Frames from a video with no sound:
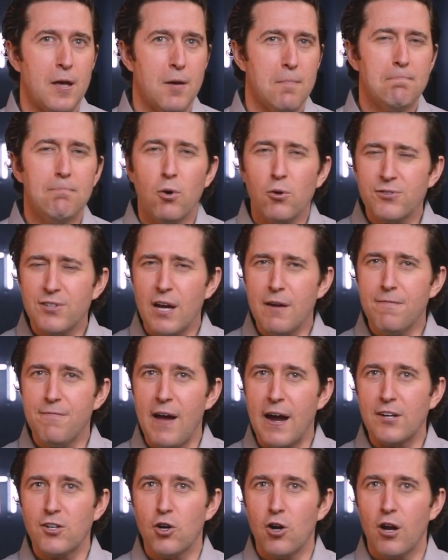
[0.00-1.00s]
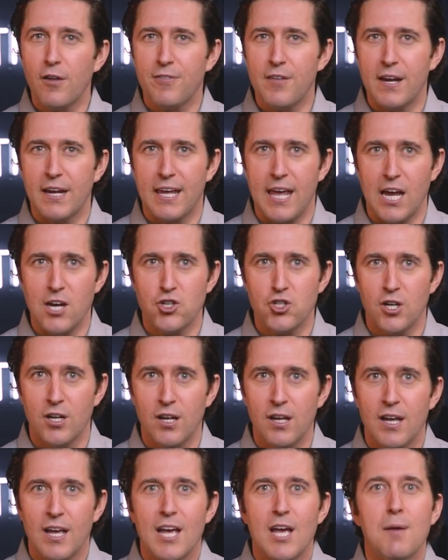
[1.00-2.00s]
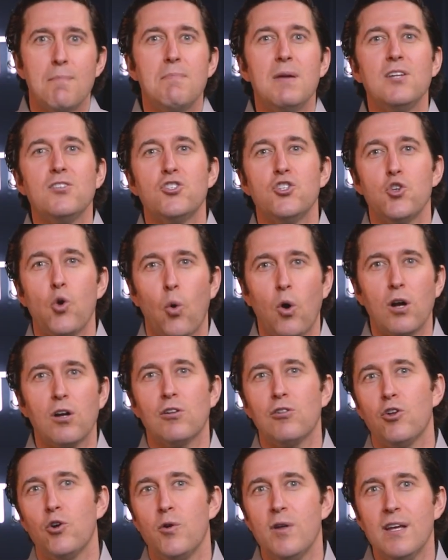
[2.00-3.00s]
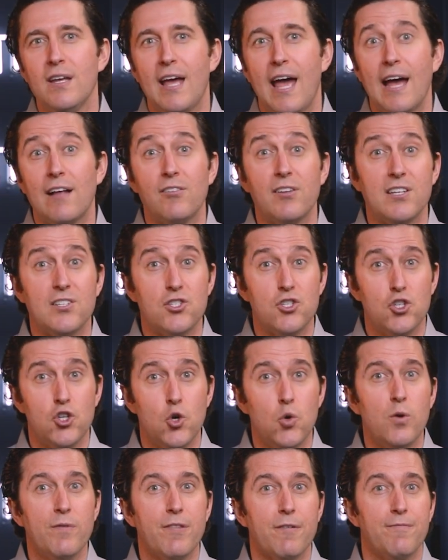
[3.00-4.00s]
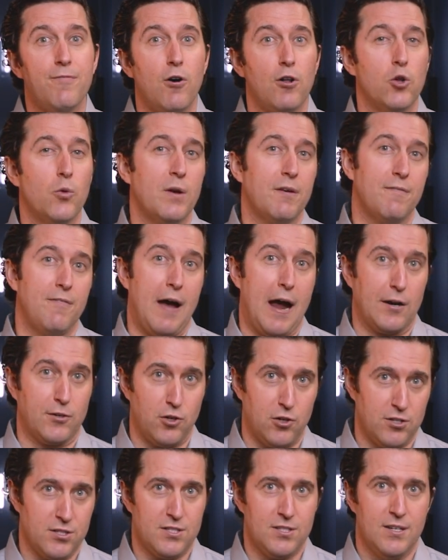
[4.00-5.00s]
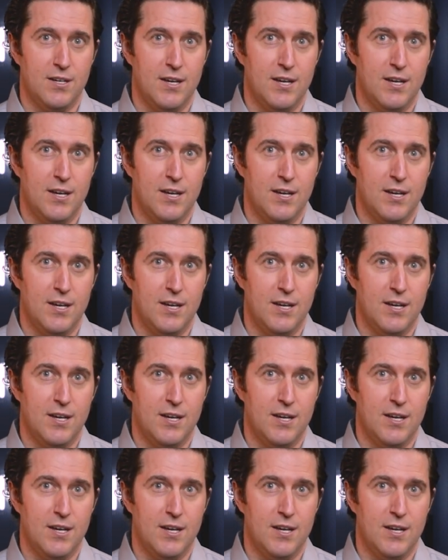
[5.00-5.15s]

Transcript: Multi-factor authentication means you're including at least 2 of the following factors.